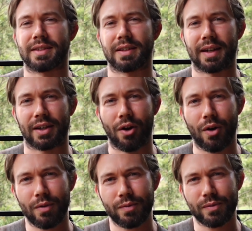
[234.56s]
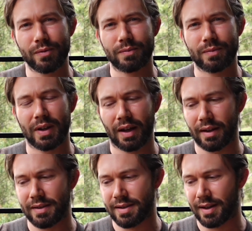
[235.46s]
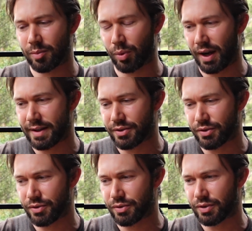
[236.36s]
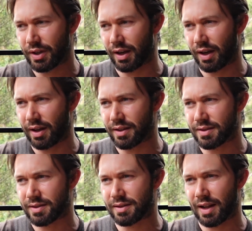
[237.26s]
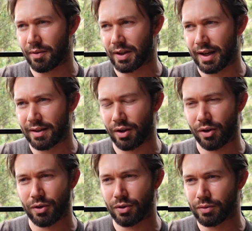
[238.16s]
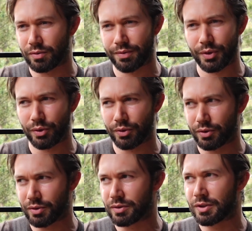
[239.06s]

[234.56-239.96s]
let go of and say goodbye to and navigate the whole funeral